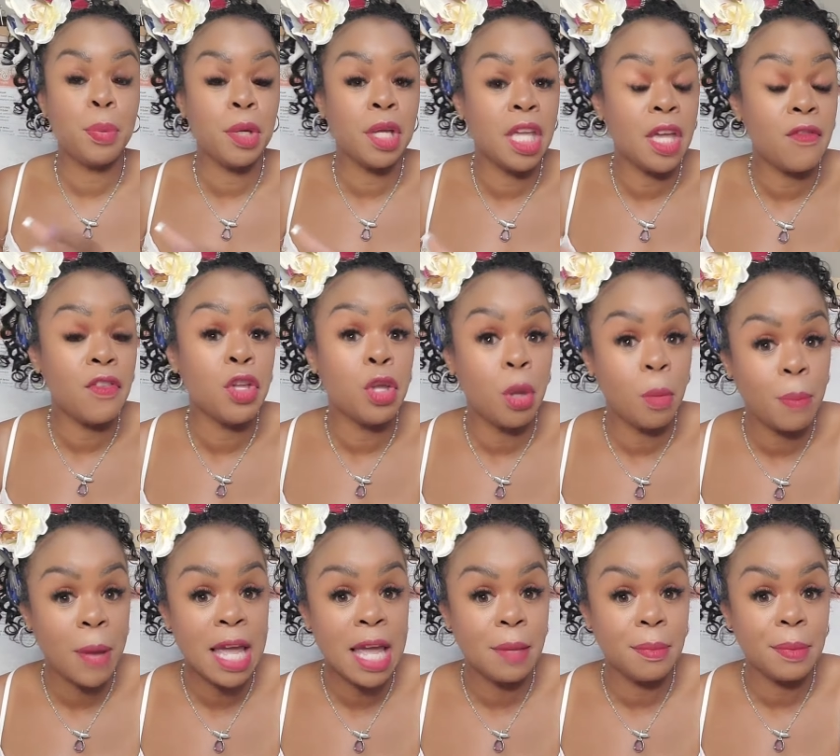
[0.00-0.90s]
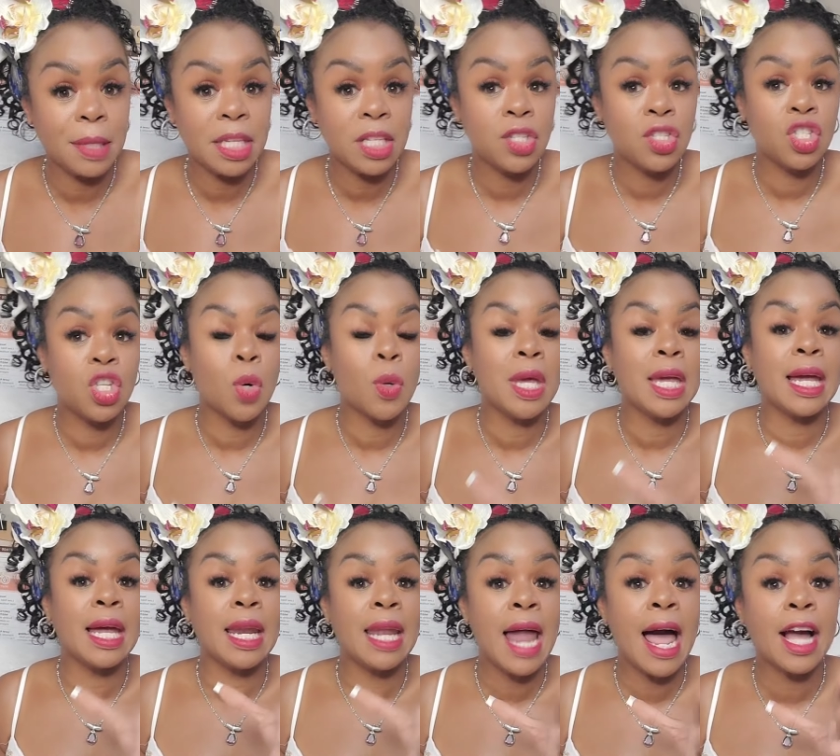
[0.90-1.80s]
giving you babies so he
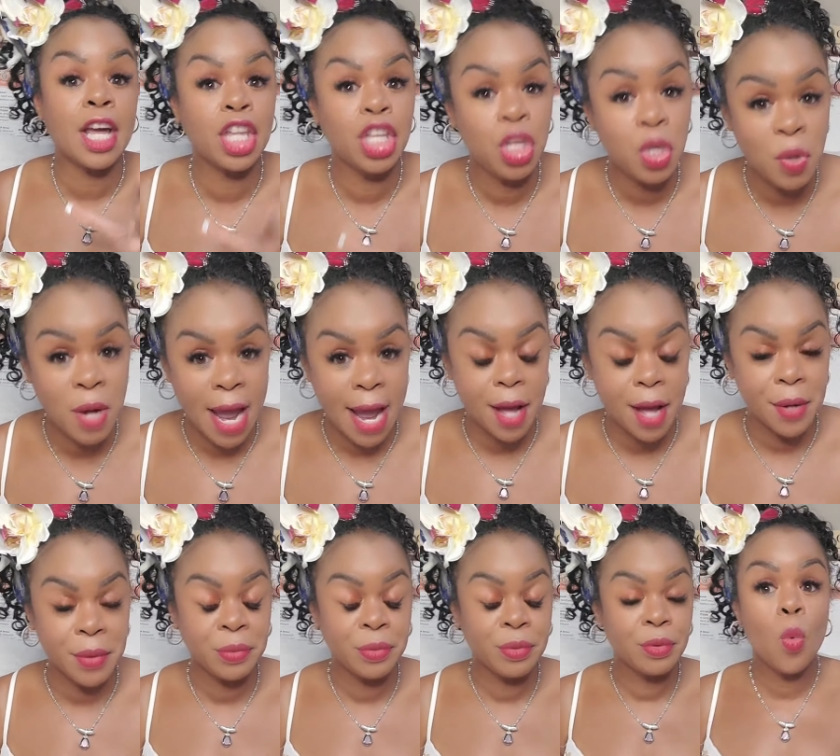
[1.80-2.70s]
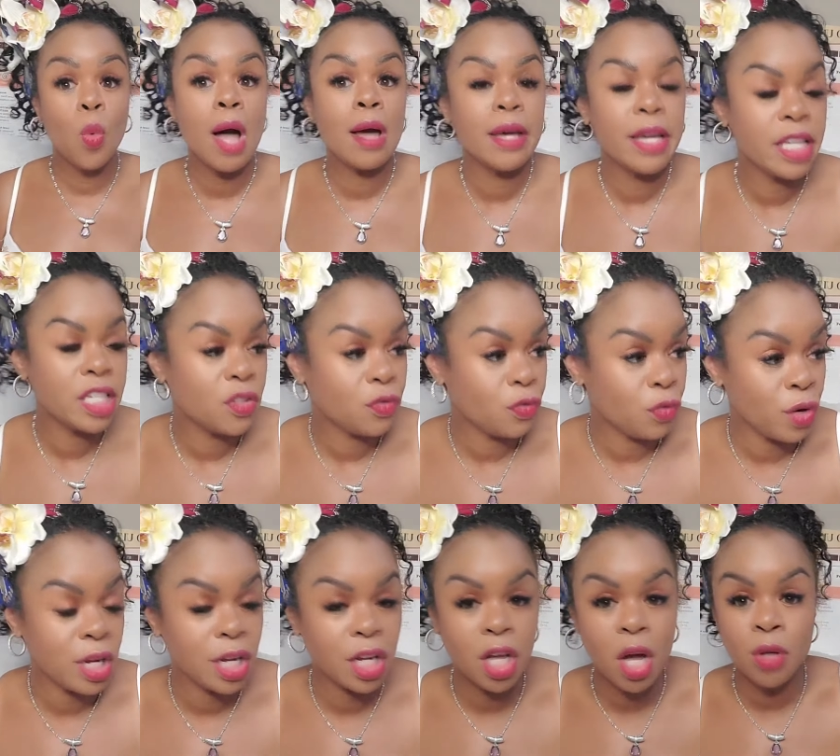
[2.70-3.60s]
can lock you down while he's
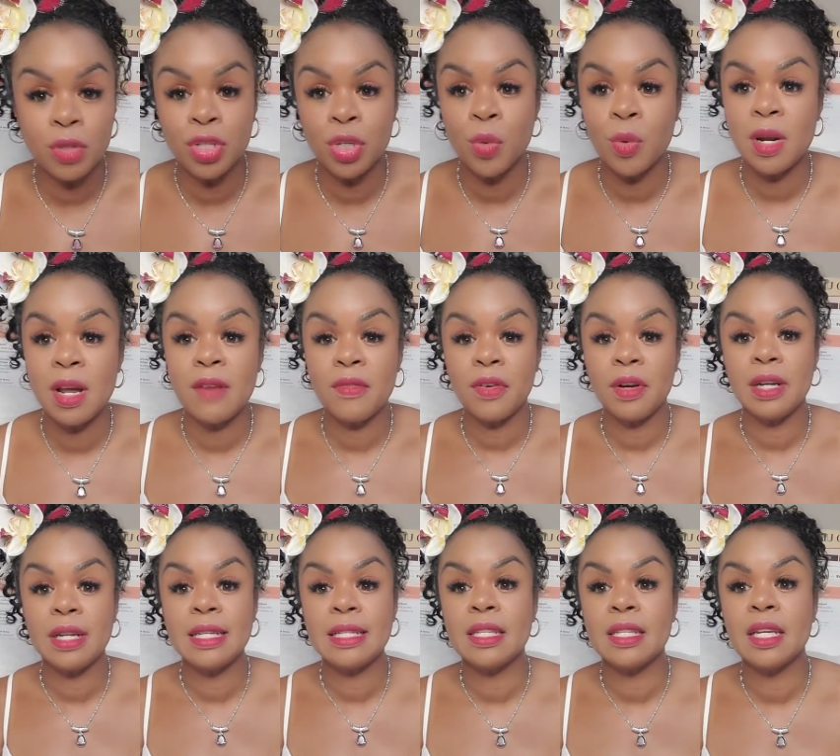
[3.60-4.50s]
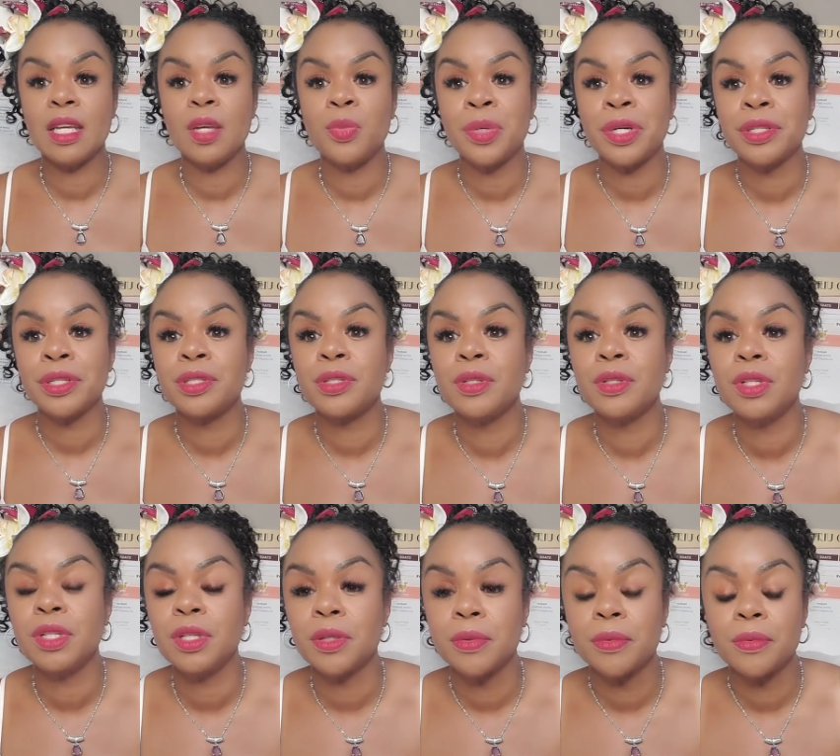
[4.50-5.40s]
free to go do whatever it is that he wants to
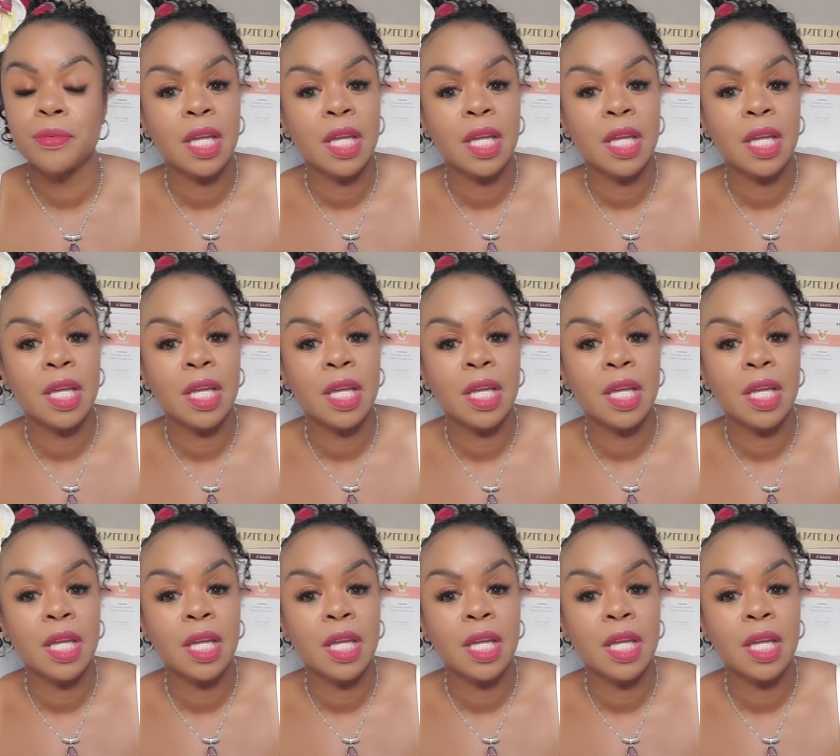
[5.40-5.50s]
do.